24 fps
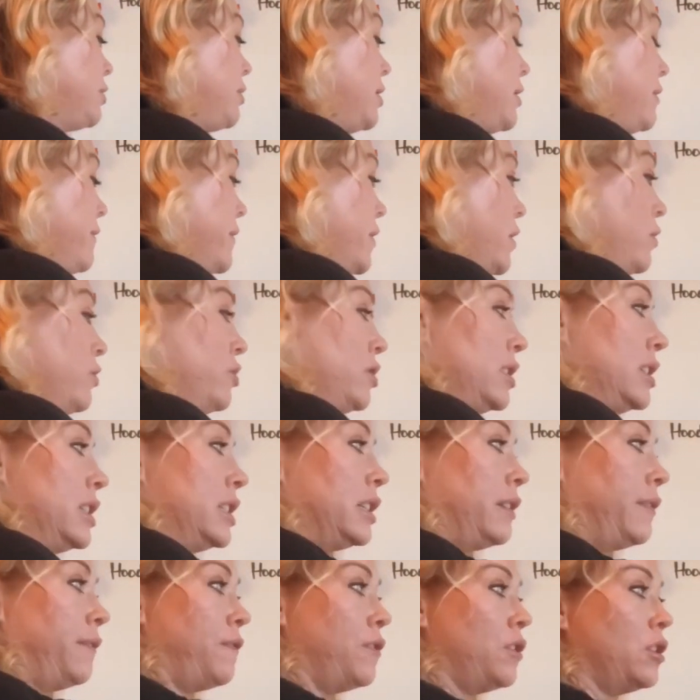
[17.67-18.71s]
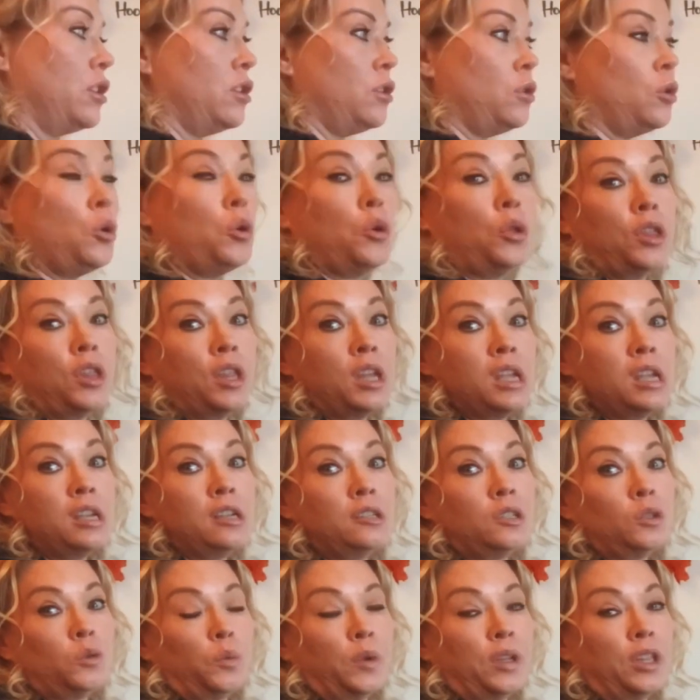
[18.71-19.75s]
review just a few
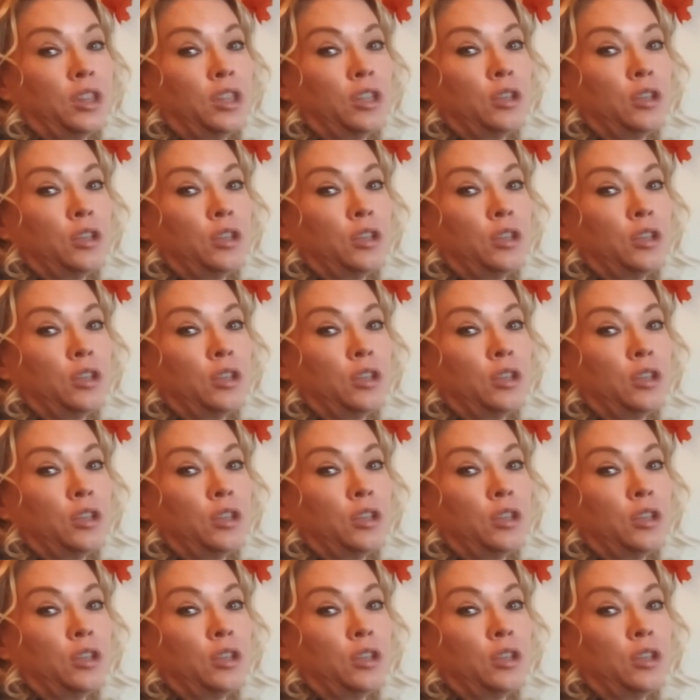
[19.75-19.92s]
things with